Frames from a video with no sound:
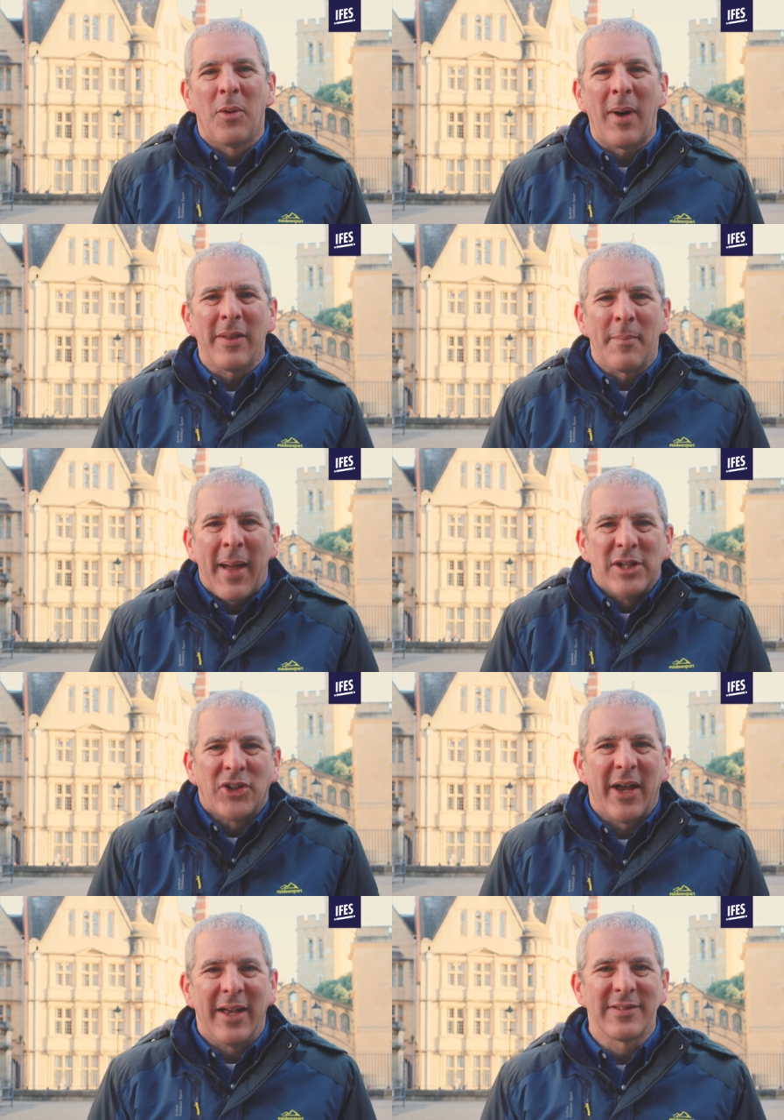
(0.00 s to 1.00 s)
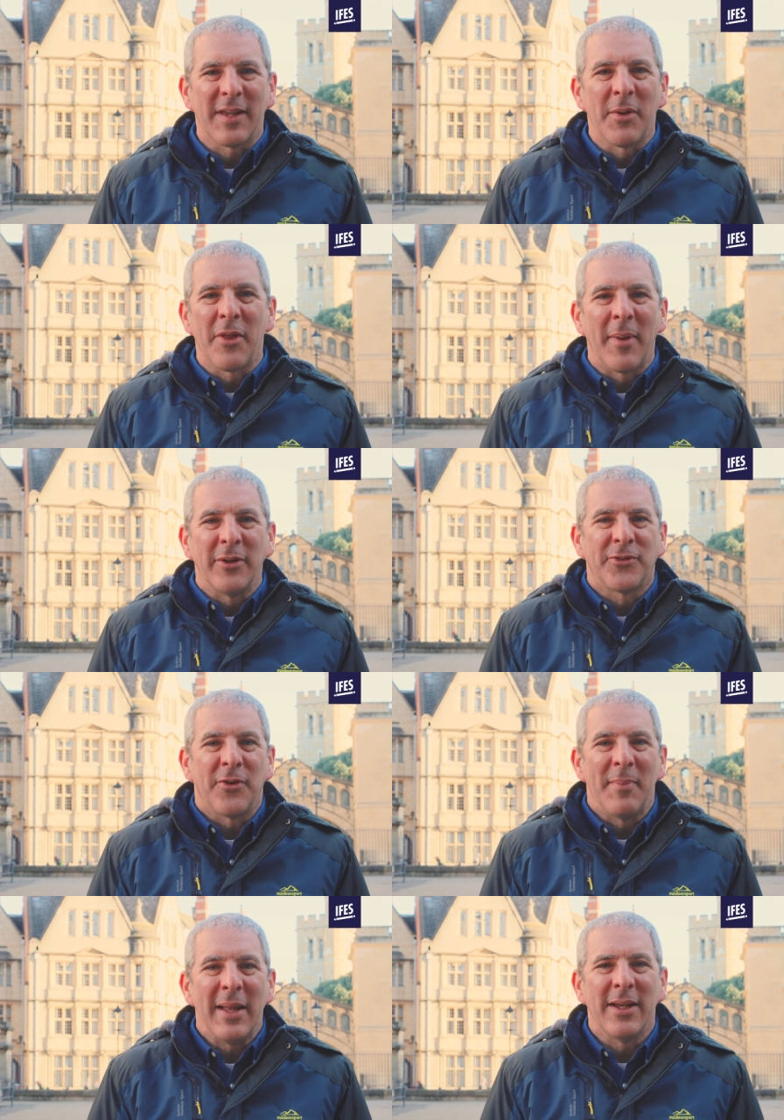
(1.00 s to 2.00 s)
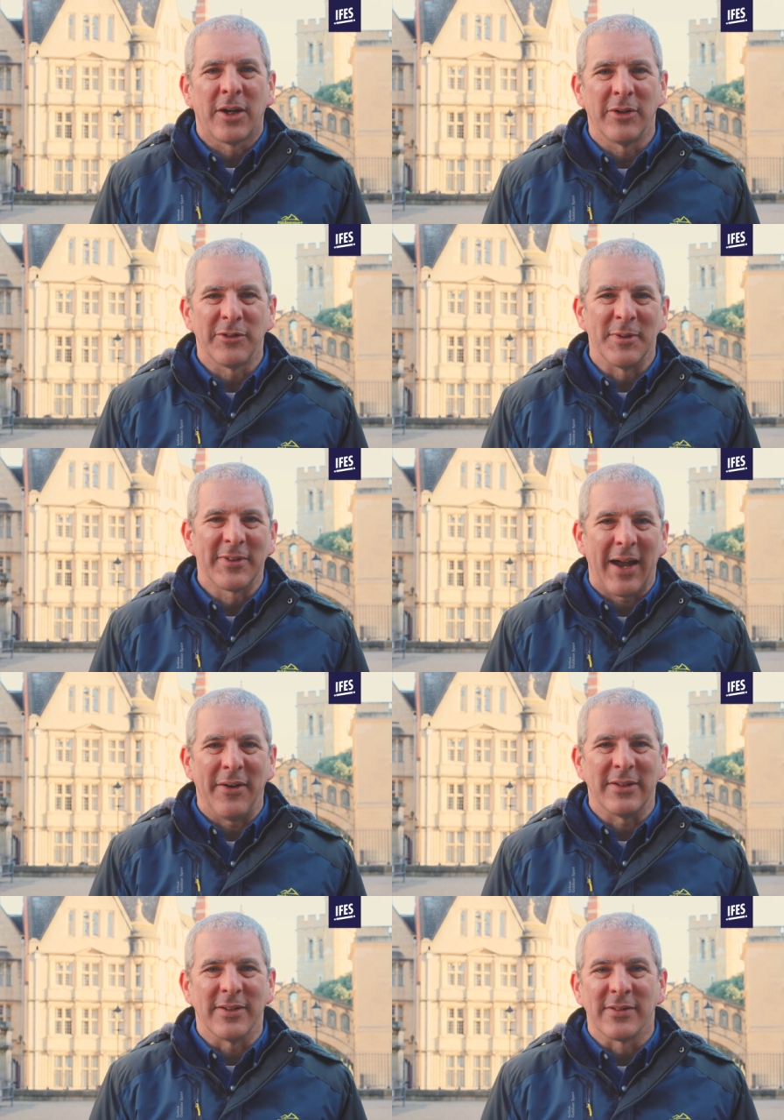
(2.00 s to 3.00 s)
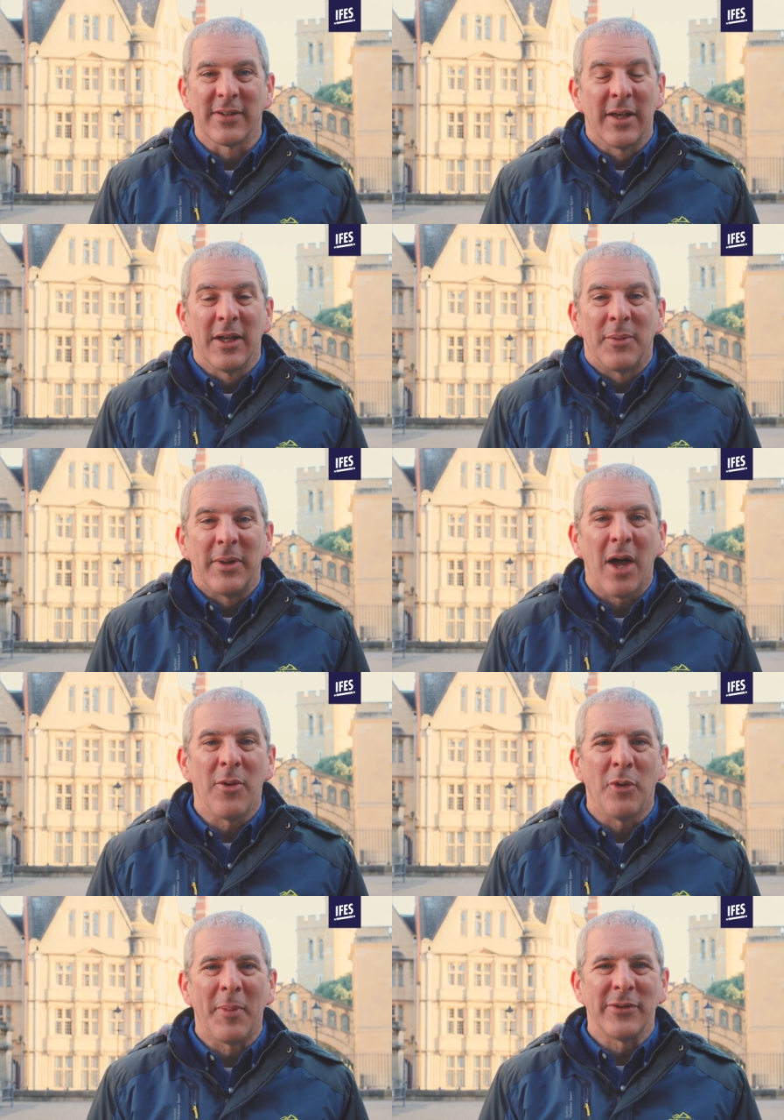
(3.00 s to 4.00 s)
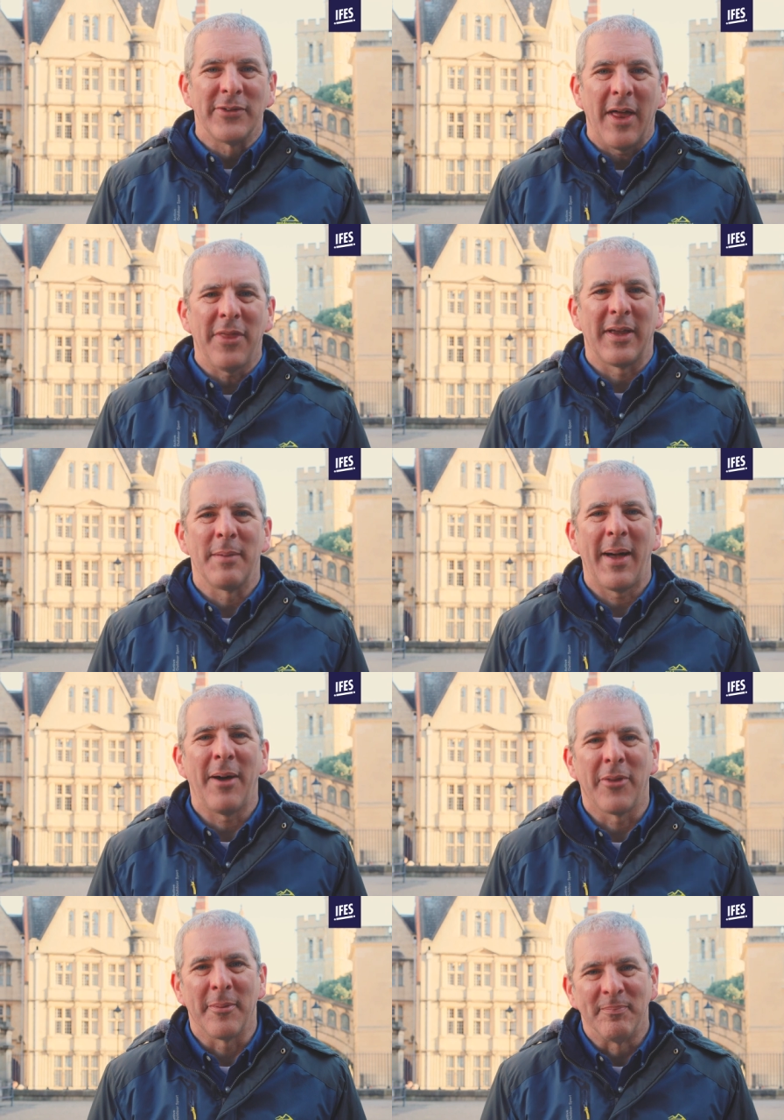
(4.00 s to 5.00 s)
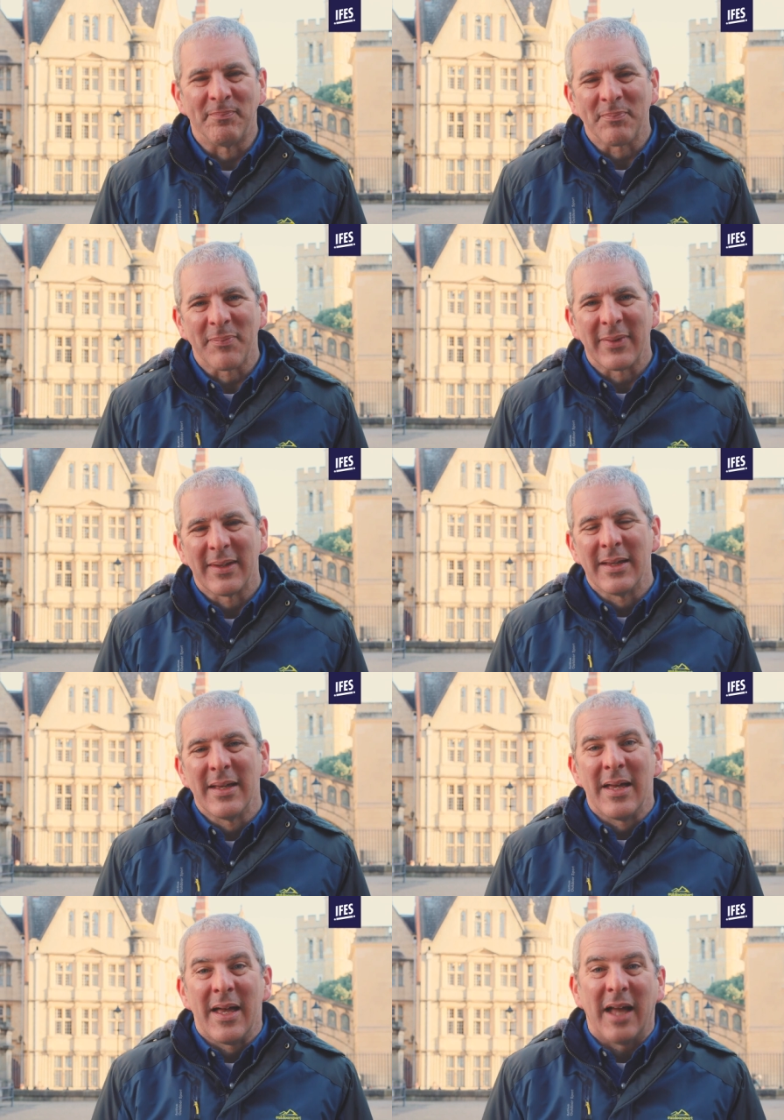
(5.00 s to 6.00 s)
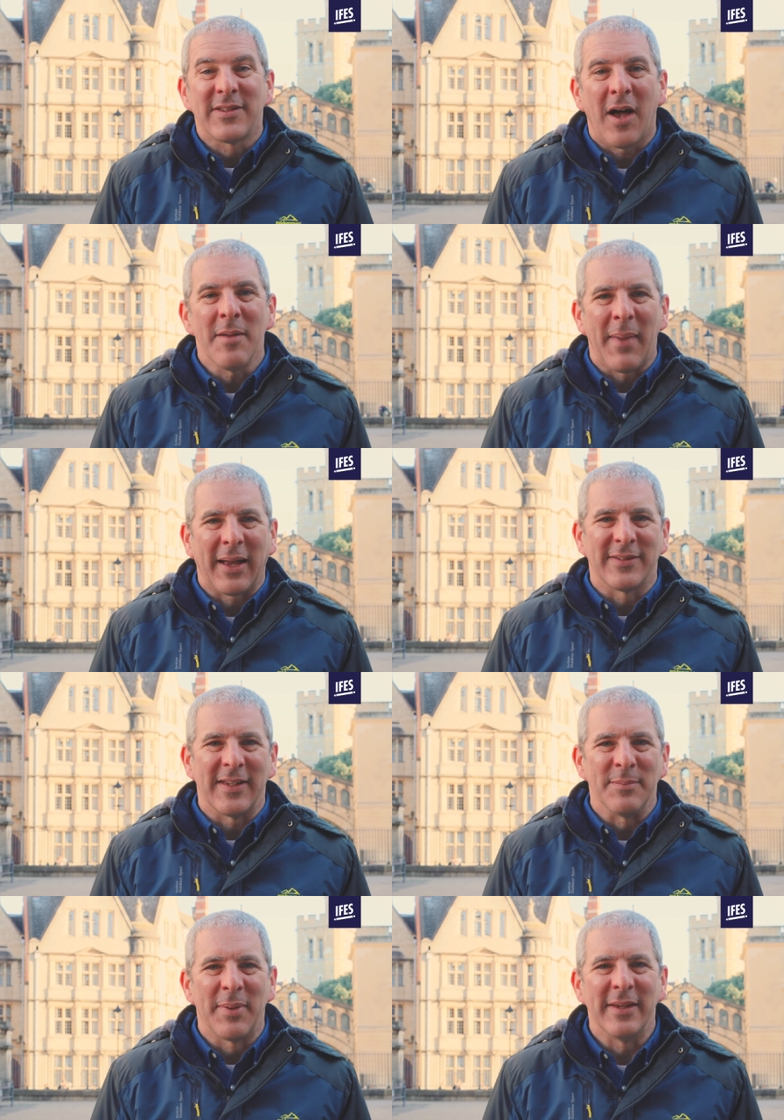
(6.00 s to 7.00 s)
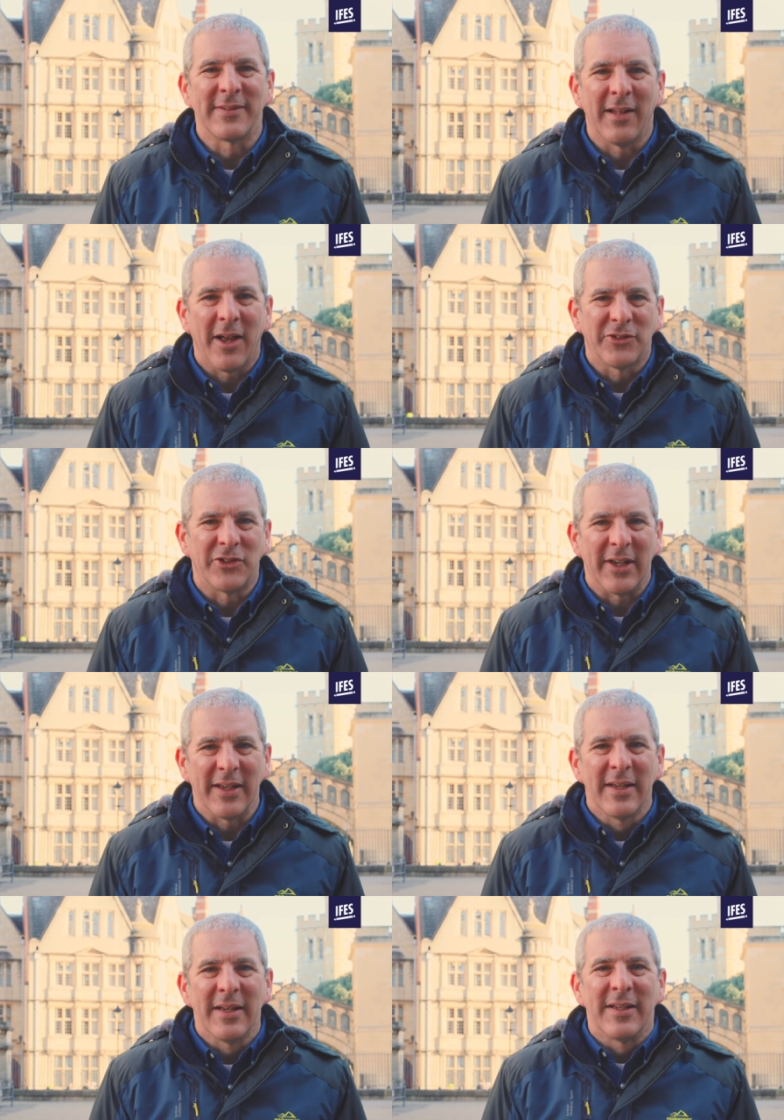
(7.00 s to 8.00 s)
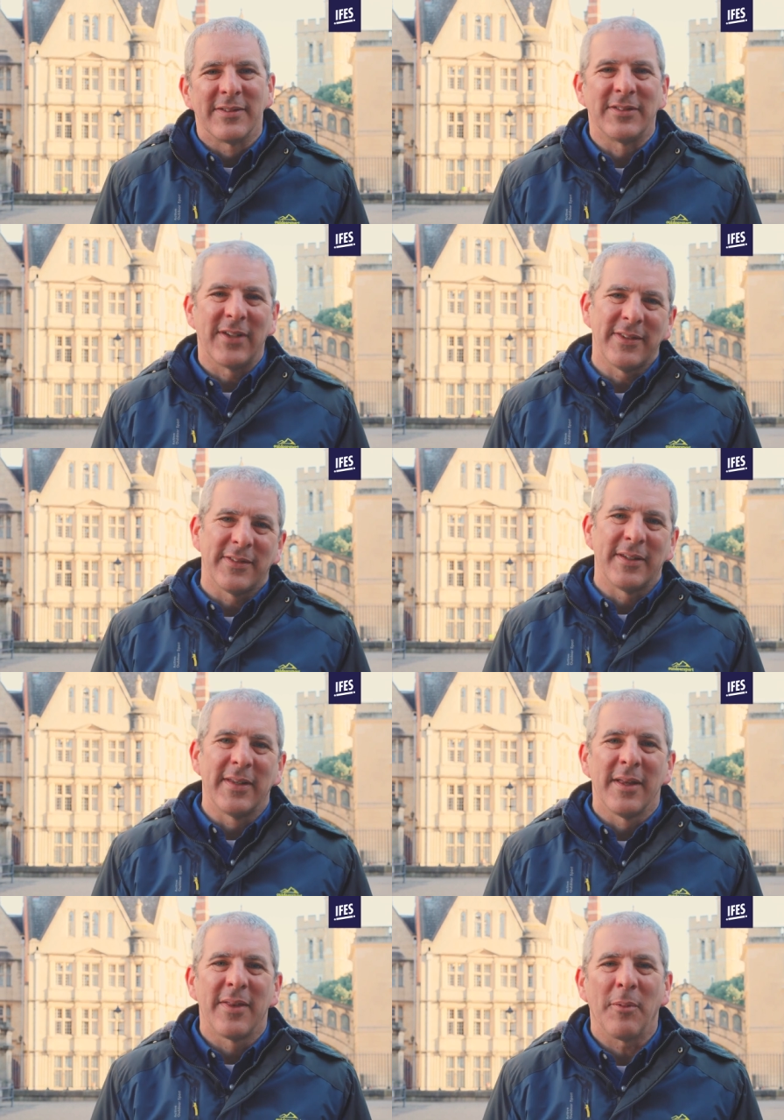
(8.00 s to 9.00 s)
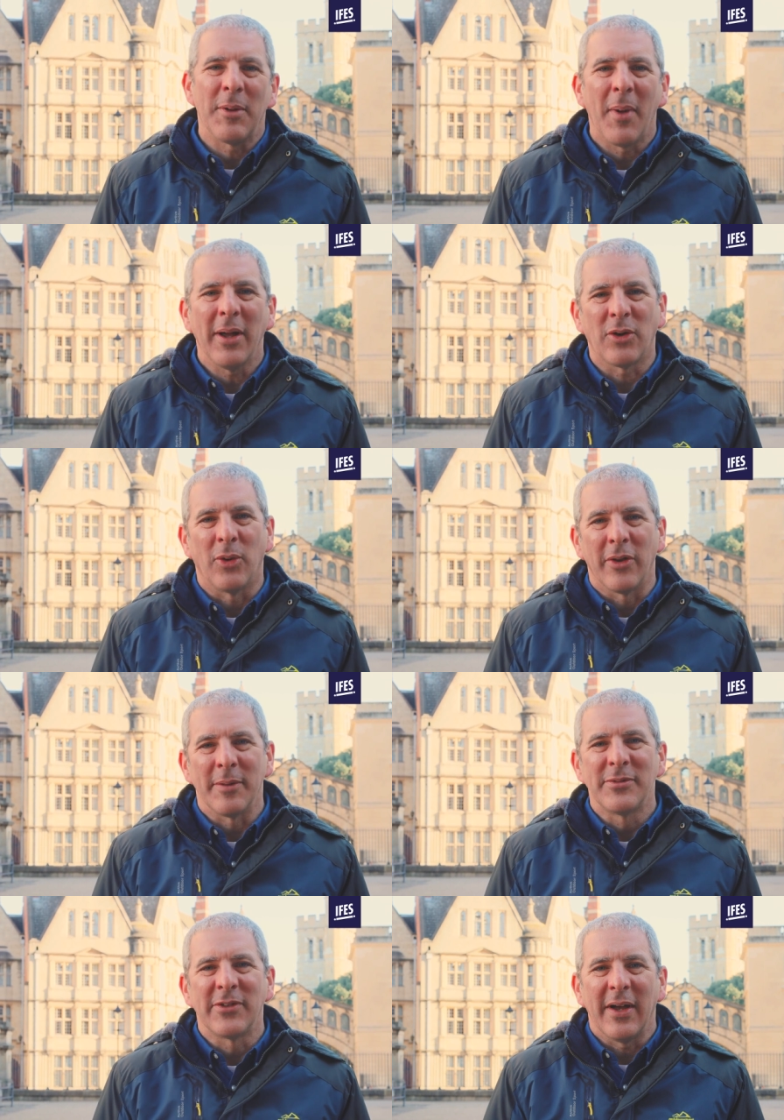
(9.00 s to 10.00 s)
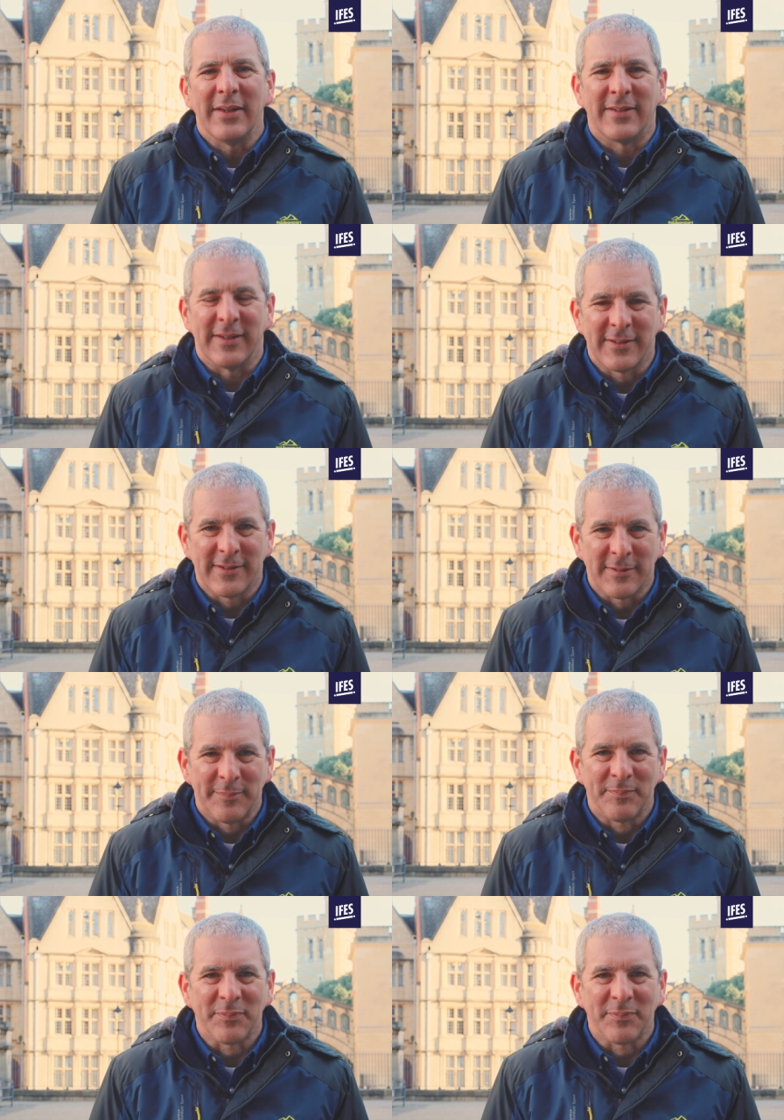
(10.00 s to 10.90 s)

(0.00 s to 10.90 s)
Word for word: while the Magi are some of the most familiar Christmas characters, we know almost nothing about them. A Time magazine piece last year suggested that we might call them scientists.